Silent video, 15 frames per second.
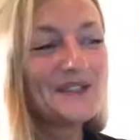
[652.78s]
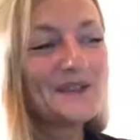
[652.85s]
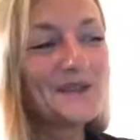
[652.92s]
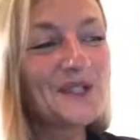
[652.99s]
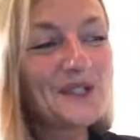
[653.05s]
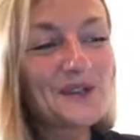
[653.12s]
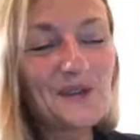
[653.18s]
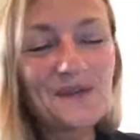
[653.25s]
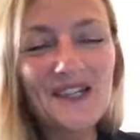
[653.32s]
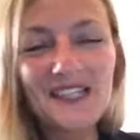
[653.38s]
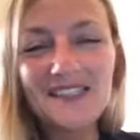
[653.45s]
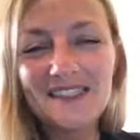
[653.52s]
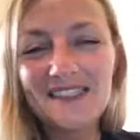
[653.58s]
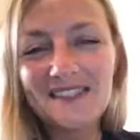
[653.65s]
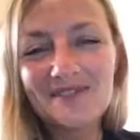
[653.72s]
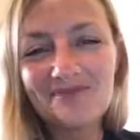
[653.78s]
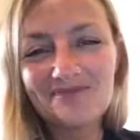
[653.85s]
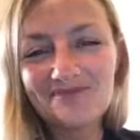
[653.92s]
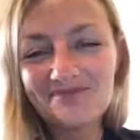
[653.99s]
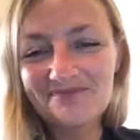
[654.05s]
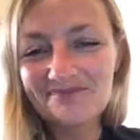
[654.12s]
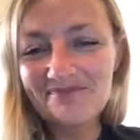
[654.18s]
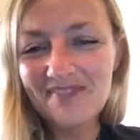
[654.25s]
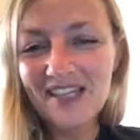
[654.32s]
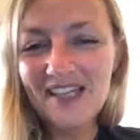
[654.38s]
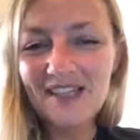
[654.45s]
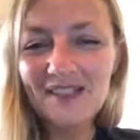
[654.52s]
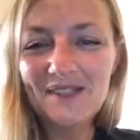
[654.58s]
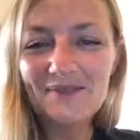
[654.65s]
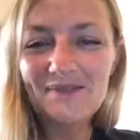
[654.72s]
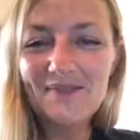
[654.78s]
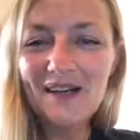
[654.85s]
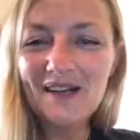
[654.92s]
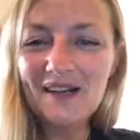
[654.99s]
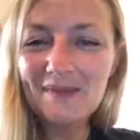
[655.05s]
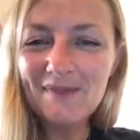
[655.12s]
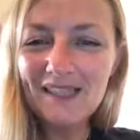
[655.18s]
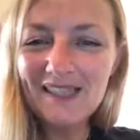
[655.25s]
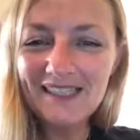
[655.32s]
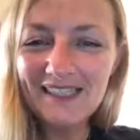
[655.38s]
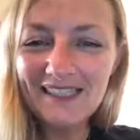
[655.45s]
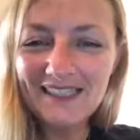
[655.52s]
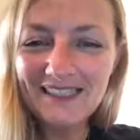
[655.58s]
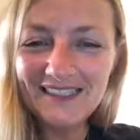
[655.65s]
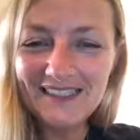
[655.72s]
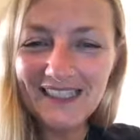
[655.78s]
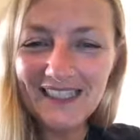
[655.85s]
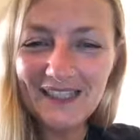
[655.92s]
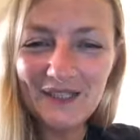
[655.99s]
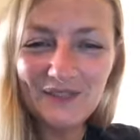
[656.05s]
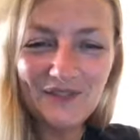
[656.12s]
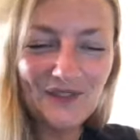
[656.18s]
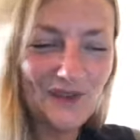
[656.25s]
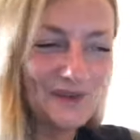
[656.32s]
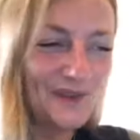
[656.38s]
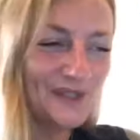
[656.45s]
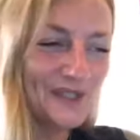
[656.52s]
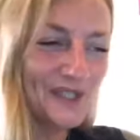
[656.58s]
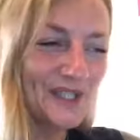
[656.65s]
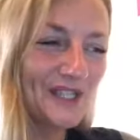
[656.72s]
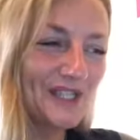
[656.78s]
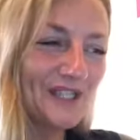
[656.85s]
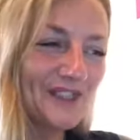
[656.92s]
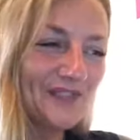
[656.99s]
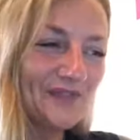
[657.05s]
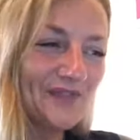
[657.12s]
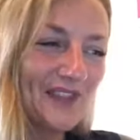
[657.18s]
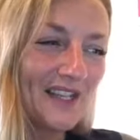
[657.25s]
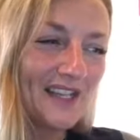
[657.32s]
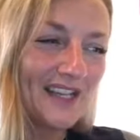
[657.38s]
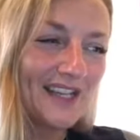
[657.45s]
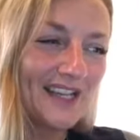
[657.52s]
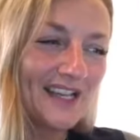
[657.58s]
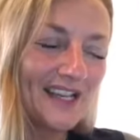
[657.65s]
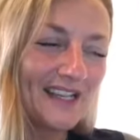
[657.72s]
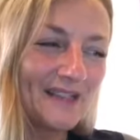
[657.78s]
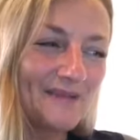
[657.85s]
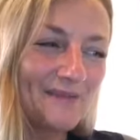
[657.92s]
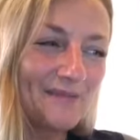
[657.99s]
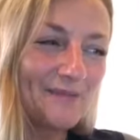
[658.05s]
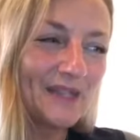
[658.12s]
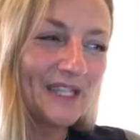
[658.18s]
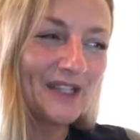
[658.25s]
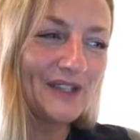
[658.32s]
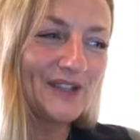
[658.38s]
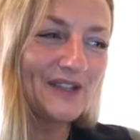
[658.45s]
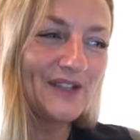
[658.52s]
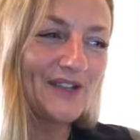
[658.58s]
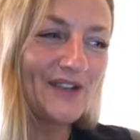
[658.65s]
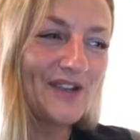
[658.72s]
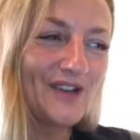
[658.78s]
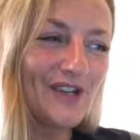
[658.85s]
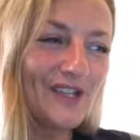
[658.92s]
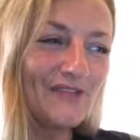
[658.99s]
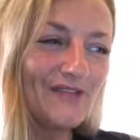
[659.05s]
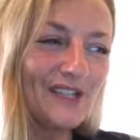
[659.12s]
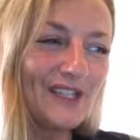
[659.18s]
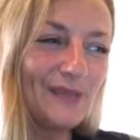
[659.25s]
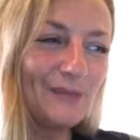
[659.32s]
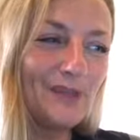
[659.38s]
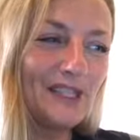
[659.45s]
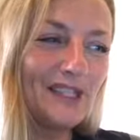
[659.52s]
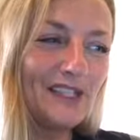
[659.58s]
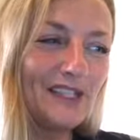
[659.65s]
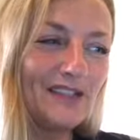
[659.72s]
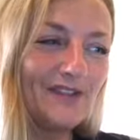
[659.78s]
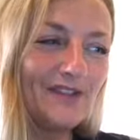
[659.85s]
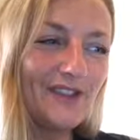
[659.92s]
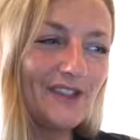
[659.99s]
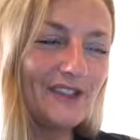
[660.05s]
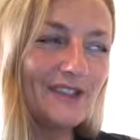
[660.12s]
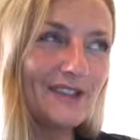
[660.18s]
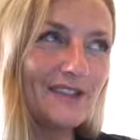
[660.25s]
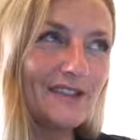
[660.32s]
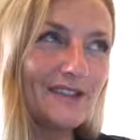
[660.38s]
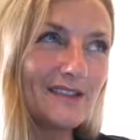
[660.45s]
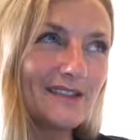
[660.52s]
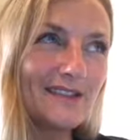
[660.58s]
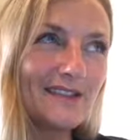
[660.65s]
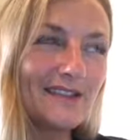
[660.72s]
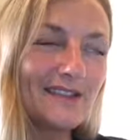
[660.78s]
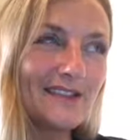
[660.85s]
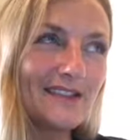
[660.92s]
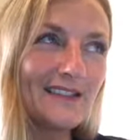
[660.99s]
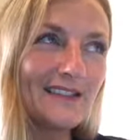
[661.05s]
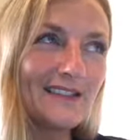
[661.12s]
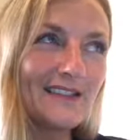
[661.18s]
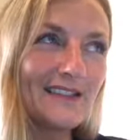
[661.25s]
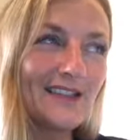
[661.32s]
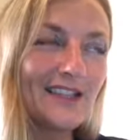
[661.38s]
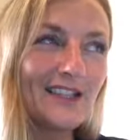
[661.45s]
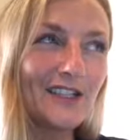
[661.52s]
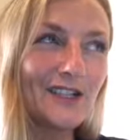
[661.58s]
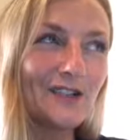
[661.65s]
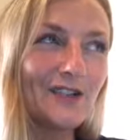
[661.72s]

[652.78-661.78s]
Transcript: well, you're amazing. Um, hi, Melanie. Say hello if you're watching. Um, because I really believe that that I could